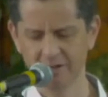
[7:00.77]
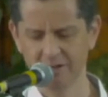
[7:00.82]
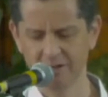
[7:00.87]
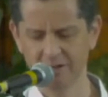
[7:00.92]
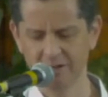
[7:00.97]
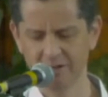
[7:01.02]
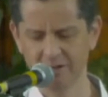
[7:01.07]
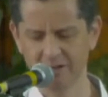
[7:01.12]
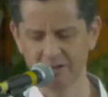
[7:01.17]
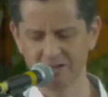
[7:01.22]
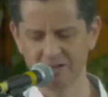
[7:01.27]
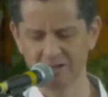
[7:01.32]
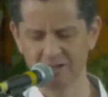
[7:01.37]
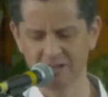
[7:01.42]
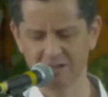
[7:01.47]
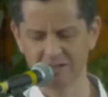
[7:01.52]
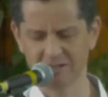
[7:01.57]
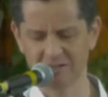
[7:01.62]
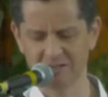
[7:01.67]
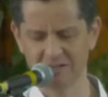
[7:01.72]
and
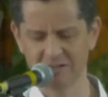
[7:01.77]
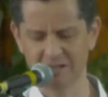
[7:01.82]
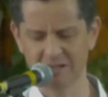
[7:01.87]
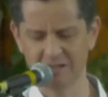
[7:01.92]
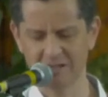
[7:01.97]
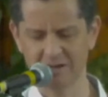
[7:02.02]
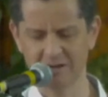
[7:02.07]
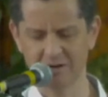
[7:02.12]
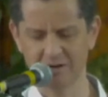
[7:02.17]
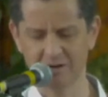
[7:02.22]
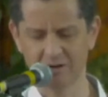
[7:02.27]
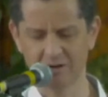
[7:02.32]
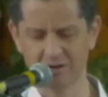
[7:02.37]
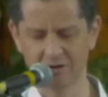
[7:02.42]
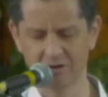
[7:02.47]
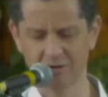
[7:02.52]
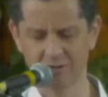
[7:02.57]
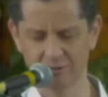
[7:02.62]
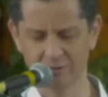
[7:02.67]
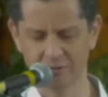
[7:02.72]
just how
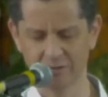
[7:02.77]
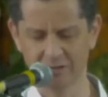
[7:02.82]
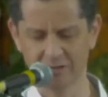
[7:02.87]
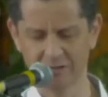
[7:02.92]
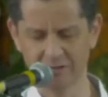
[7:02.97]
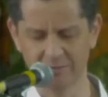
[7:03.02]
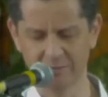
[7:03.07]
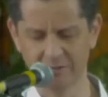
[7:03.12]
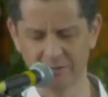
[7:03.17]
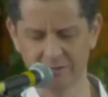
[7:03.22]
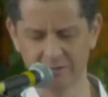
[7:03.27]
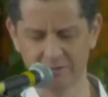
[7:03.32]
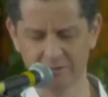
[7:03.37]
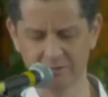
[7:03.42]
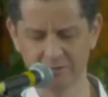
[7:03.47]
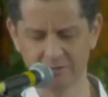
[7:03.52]
horrible that has been.